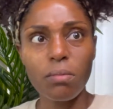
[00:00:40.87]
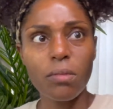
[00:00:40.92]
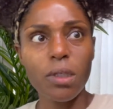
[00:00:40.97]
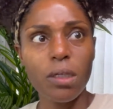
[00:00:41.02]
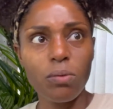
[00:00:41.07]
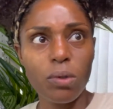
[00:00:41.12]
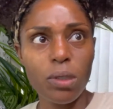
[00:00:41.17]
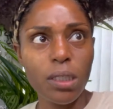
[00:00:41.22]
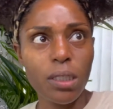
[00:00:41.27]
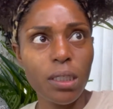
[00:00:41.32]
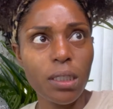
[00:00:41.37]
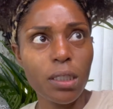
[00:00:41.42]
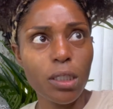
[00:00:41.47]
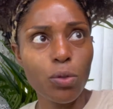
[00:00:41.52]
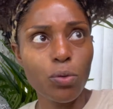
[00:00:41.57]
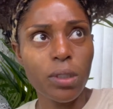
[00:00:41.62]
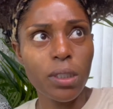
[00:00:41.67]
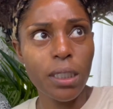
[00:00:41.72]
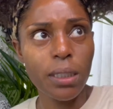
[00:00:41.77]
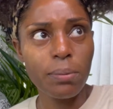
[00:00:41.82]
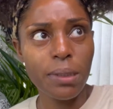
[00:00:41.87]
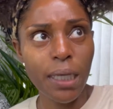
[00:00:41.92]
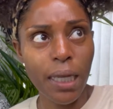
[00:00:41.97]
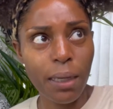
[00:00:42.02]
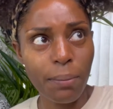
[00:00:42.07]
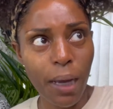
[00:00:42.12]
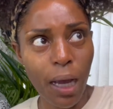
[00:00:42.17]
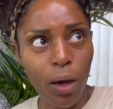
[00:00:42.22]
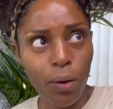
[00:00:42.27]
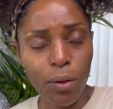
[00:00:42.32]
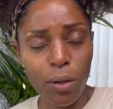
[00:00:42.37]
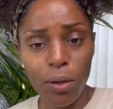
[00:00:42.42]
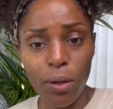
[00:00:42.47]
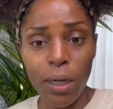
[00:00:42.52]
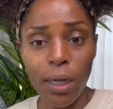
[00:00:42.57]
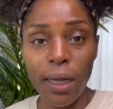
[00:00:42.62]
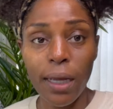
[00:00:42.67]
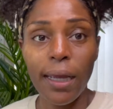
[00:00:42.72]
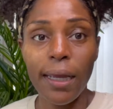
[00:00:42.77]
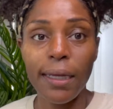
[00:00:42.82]
what is this? Loose Deep Setting Powder
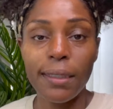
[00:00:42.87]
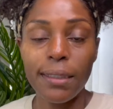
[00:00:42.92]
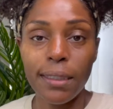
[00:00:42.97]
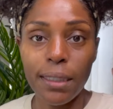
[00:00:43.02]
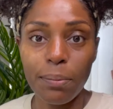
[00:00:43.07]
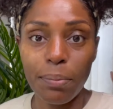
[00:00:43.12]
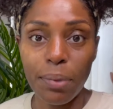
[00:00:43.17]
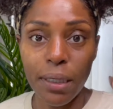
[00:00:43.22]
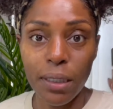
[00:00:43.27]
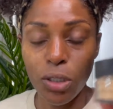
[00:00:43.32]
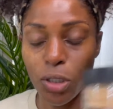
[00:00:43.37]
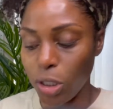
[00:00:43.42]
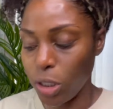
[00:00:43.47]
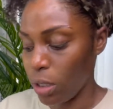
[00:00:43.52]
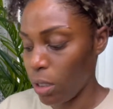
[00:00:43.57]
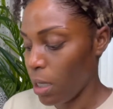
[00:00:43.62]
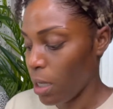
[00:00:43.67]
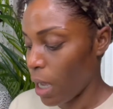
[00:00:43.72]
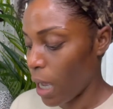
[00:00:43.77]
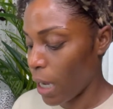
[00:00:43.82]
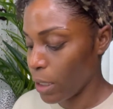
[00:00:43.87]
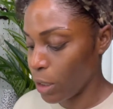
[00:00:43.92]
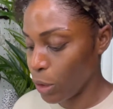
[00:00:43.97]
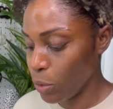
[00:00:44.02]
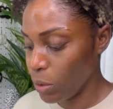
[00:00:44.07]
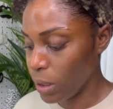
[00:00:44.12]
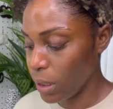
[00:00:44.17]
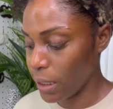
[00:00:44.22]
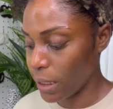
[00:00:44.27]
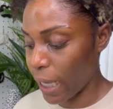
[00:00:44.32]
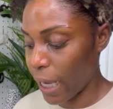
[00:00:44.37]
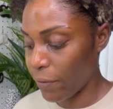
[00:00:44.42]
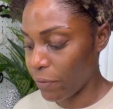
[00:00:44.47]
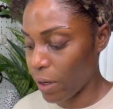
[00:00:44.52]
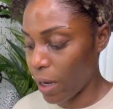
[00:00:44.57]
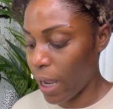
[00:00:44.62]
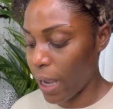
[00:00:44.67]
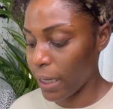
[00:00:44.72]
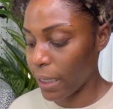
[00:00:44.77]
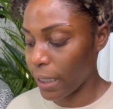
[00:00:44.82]
in Deep Peach. I use this after
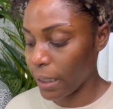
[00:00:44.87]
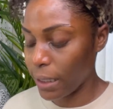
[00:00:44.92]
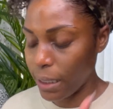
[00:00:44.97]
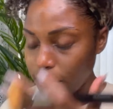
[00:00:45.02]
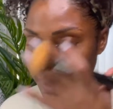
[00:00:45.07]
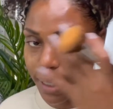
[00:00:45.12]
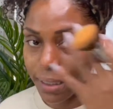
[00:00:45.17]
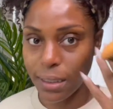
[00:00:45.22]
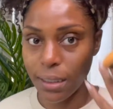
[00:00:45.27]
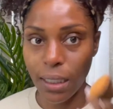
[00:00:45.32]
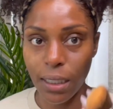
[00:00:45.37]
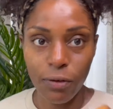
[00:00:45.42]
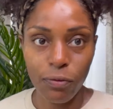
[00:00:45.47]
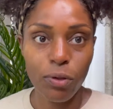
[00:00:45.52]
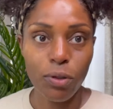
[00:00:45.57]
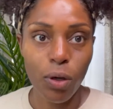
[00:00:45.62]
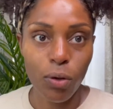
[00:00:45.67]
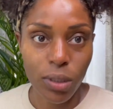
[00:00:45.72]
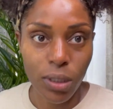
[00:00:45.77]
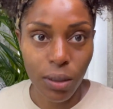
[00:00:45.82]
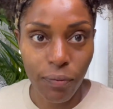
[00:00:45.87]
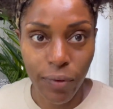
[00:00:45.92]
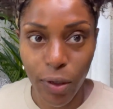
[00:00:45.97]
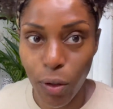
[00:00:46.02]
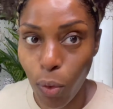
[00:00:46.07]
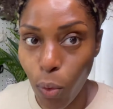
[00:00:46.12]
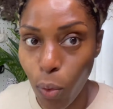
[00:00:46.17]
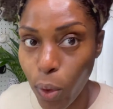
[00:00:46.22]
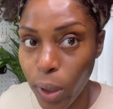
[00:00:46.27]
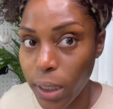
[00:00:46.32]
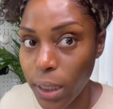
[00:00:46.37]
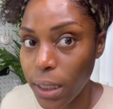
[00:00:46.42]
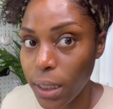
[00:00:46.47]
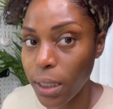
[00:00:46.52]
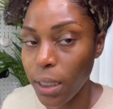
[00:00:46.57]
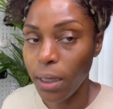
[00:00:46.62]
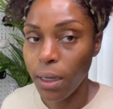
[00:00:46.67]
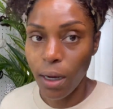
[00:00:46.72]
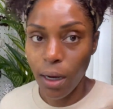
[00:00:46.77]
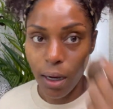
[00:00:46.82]
I clean my skin. If you notice, I'm very oily,
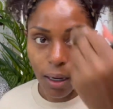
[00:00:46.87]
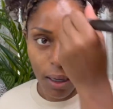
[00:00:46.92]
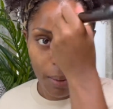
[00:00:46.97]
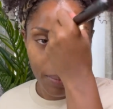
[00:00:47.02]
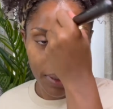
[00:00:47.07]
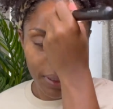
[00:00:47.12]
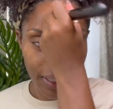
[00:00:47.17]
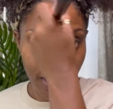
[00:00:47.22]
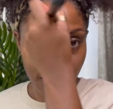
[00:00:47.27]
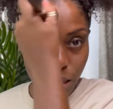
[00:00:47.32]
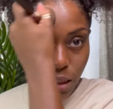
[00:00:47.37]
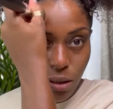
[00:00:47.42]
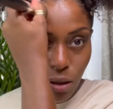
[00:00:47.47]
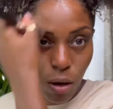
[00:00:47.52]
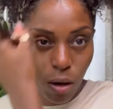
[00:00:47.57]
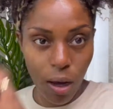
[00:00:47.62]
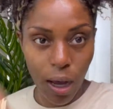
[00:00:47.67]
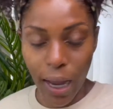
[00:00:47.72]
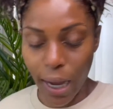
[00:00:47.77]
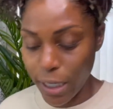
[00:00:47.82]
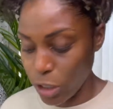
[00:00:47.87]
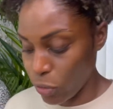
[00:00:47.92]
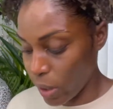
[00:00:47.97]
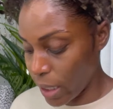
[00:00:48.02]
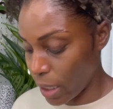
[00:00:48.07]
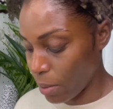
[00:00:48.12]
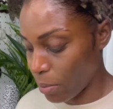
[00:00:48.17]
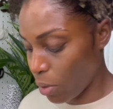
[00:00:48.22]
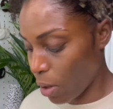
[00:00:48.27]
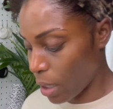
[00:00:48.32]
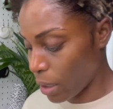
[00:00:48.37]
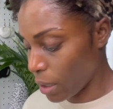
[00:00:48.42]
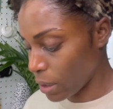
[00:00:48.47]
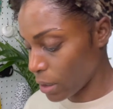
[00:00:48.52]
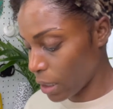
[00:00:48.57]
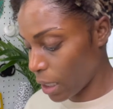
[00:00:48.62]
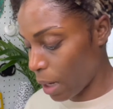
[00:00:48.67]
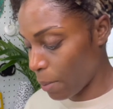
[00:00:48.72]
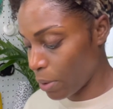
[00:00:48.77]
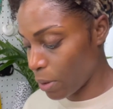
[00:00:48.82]
but that's just all hydrating products
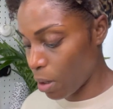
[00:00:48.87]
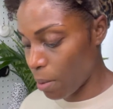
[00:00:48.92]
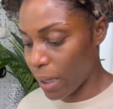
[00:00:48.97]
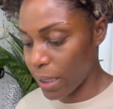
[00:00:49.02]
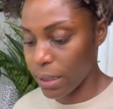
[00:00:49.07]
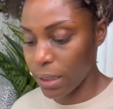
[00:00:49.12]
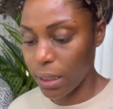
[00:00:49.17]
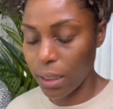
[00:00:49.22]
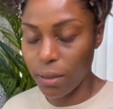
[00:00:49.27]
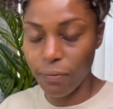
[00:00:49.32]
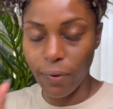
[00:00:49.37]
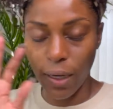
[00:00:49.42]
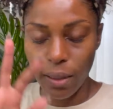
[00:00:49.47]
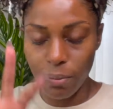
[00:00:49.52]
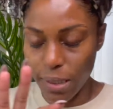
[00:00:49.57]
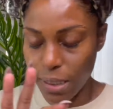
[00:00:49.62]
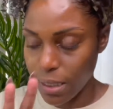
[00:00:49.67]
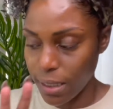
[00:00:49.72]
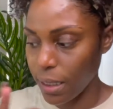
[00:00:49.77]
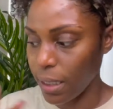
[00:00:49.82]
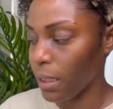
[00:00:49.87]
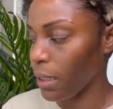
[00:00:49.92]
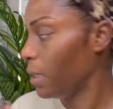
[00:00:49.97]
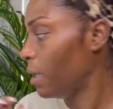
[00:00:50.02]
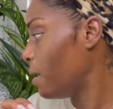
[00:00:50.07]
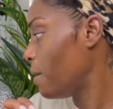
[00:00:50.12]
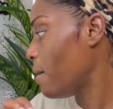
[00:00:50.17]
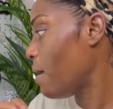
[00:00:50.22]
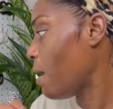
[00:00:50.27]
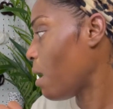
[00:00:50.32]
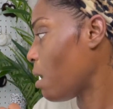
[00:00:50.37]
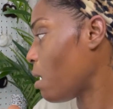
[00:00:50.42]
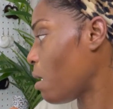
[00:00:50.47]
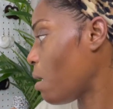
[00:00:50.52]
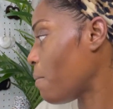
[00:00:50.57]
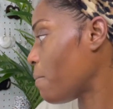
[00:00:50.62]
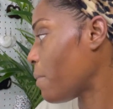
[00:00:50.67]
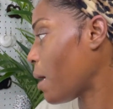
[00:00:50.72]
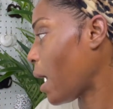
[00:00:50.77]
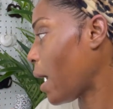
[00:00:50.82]
that I put on my skin. Vitamin C,
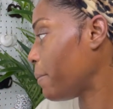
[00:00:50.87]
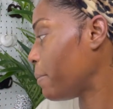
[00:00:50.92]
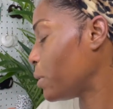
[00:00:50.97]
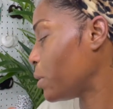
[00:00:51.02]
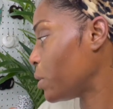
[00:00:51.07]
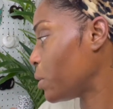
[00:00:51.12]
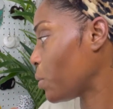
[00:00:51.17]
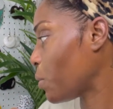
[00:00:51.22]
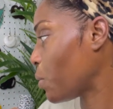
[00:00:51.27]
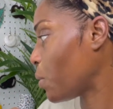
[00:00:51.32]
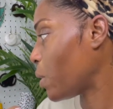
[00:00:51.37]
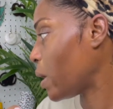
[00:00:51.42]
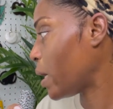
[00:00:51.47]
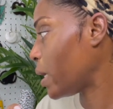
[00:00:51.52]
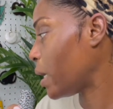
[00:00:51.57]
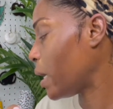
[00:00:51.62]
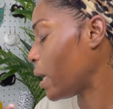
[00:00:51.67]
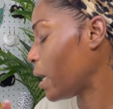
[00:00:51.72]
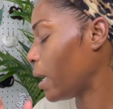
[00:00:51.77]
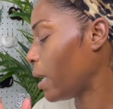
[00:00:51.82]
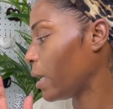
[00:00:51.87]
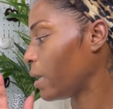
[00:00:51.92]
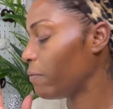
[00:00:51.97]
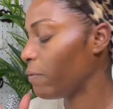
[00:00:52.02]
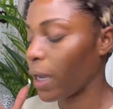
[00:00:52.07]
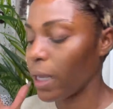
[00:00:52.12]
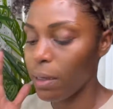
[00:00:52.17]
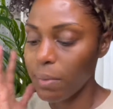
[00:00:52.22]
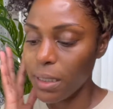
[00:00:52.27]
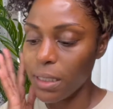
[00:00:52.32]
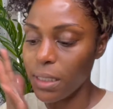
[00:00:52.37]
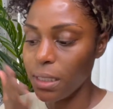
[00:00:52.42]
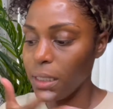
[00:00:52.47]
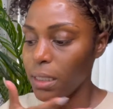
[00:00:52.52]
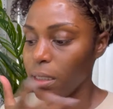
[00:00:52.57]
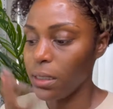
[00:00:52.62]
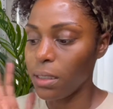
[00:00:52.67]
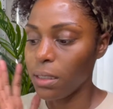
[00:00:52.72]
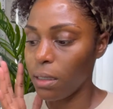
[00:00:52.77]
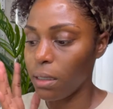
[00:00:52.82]
I put on a vitamin C
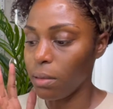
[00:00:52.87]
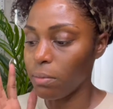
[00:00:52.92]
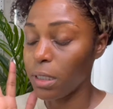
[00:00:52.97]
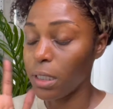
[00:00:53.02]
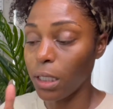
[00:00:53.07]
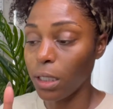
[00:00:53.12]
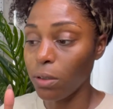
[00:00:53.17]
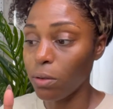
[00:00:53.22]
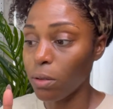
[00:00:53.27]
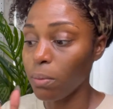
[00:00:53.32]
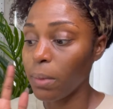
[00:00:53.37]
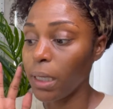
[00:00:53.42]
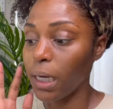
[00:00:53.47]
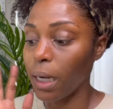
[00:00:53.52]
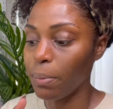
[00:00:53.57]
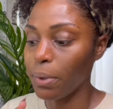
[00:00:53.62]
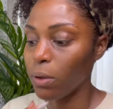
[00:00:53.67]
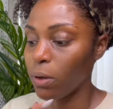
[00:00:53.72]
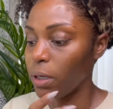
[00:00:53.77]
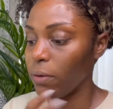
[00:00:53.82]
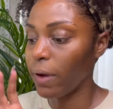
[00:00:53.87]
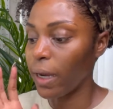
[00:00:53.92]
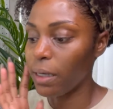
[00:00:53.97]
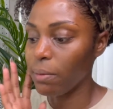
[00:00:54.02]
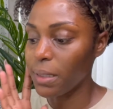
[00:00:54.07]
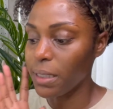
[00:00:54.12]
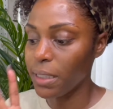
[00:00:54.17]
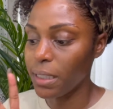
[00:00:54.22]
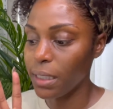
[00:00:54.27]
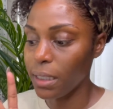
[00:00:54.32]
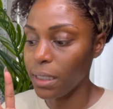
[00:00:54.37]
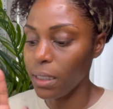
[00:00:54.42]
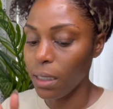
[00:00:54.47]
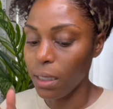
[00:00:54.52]
serum, and I put on a vitamin C